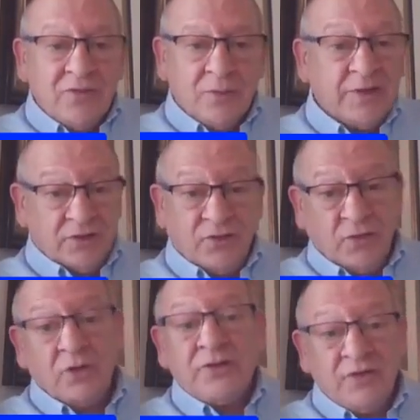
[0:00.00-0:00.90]
which
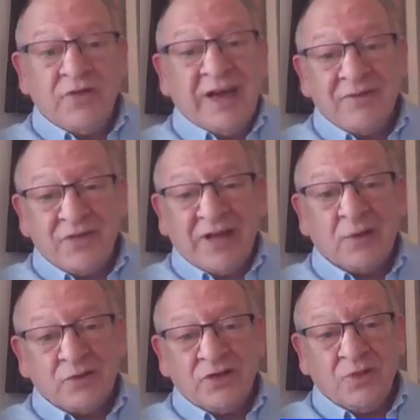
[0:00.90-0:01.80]

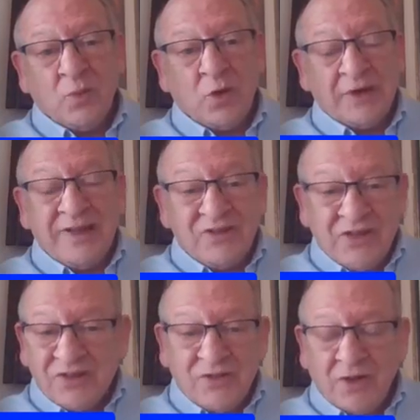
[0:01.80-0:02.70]
45,001 is,
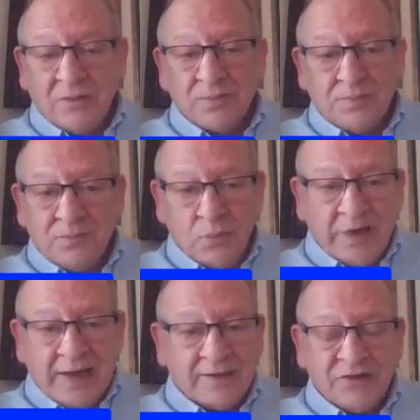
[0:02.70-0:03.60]
it's not
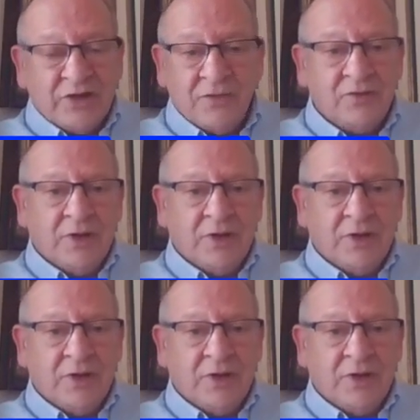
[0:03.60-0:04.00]
reactive.